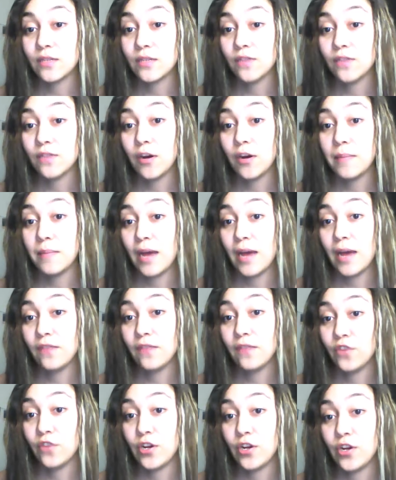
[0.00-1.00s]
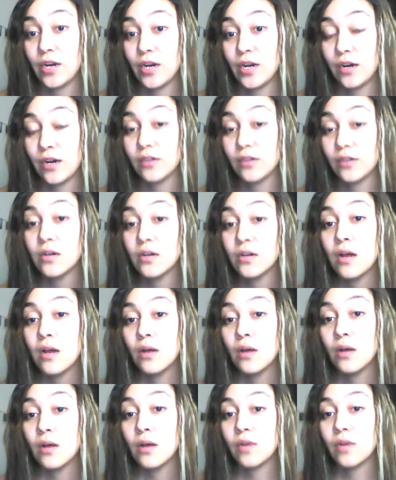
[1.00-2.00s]
are very bad for your hair,
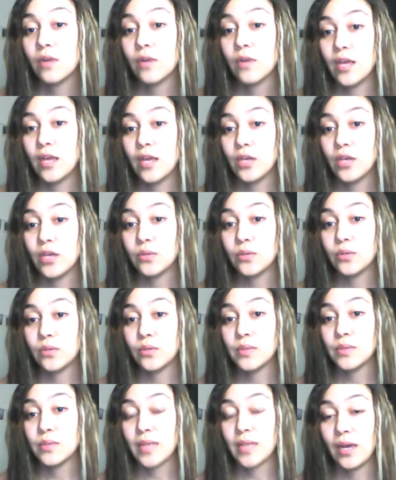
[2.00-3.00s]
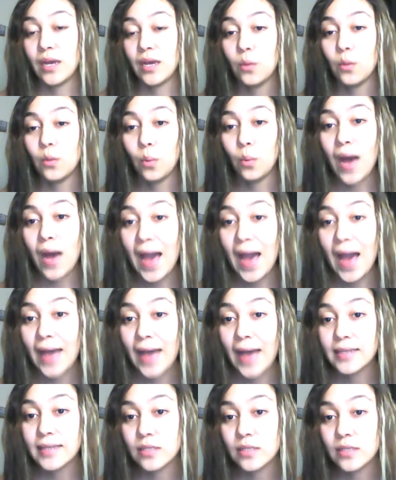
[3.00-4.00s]
where they use like
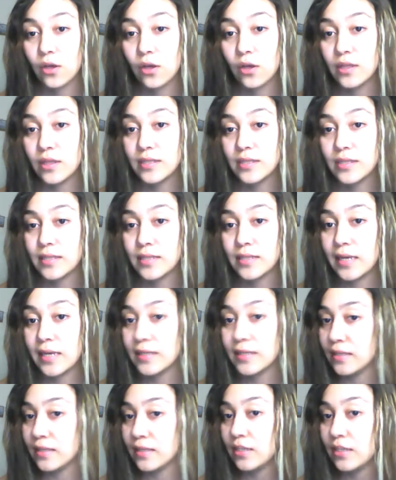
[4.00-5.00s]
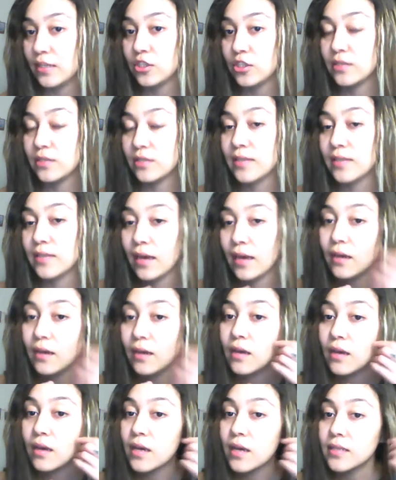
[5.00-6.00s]
wax and all these things, and they just like
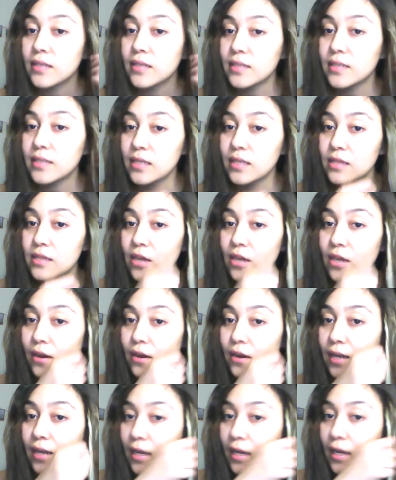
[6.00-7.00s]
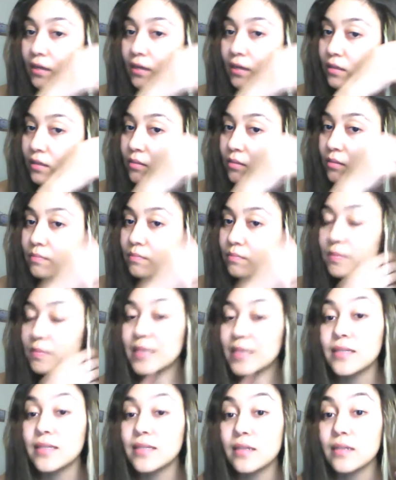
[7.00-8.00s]
sit there and like
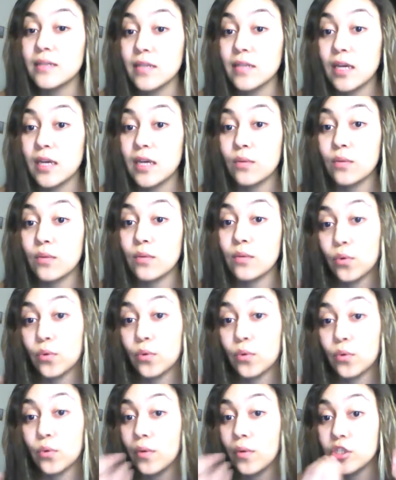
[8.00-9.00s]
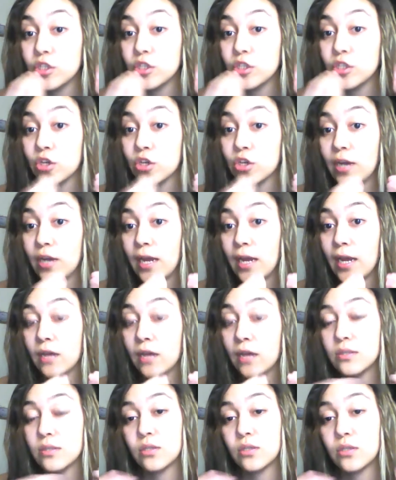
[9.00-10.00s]
basically ruin your
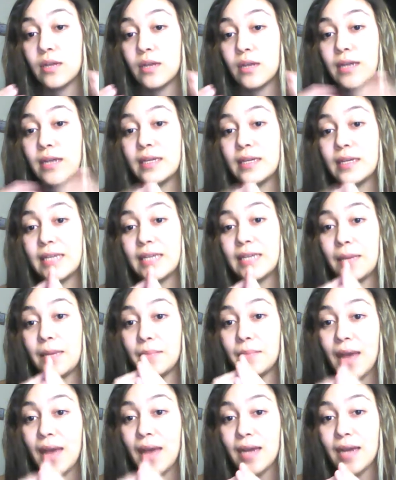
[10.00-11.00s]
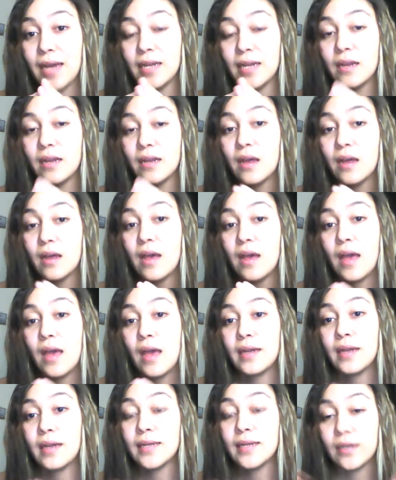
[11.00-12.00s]
hair so that it can get matted
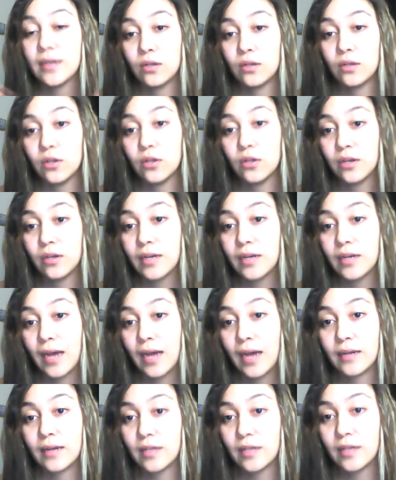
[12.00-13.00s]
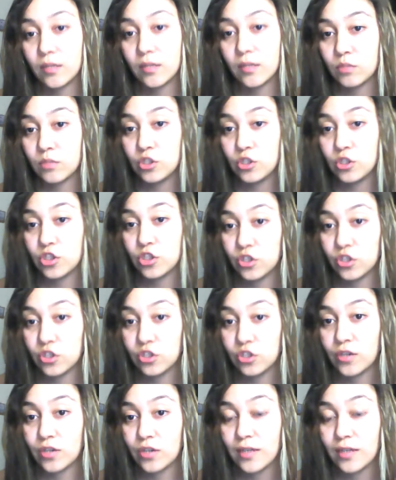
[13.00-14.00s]
and it can look kind of like a
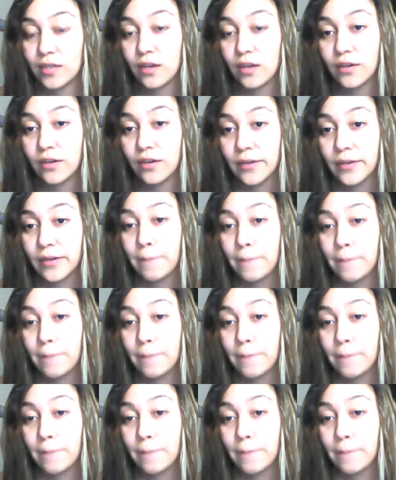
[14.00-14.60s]
mature dreadlock.